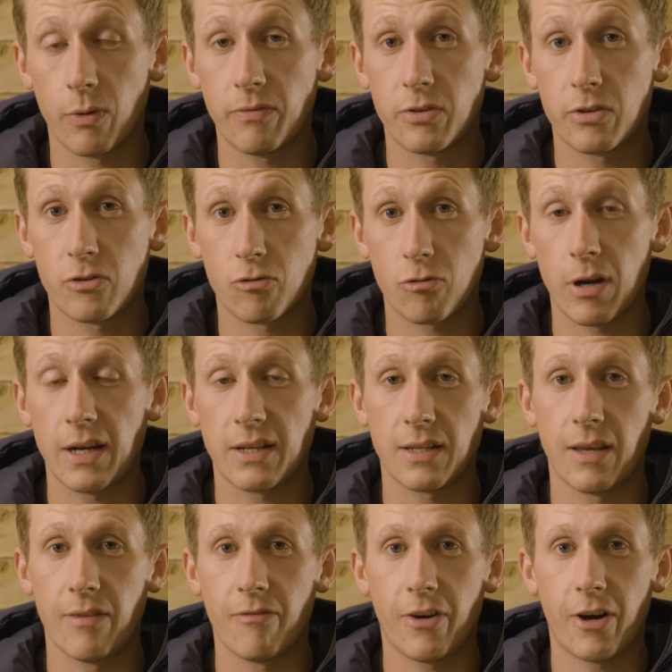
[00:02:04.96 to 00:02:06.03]
with
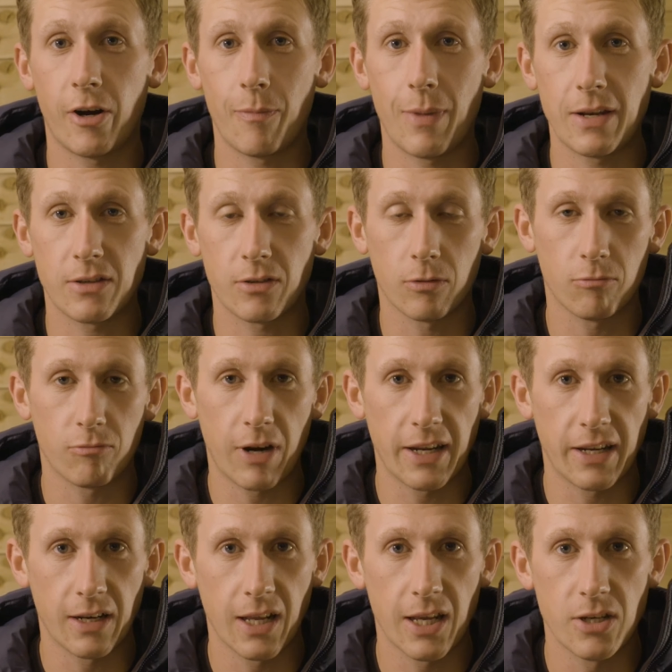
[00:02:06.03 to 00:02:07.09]
strict environmental
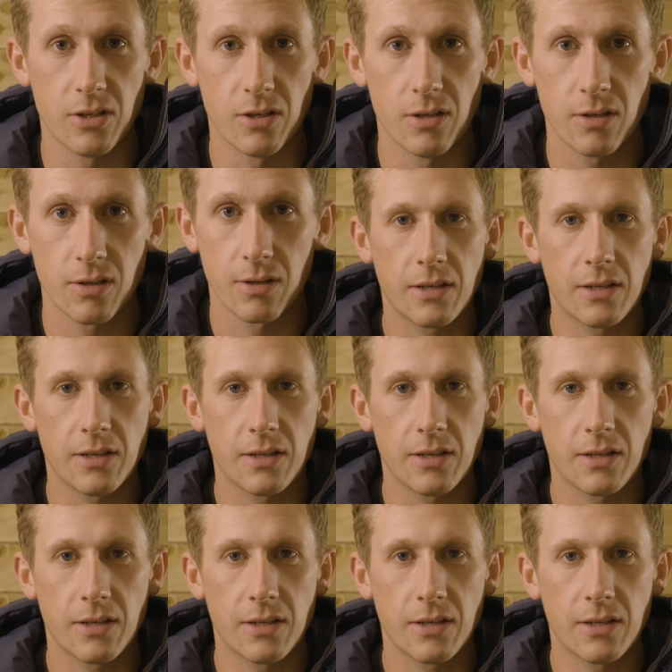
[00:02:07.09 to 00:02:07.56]
regulations.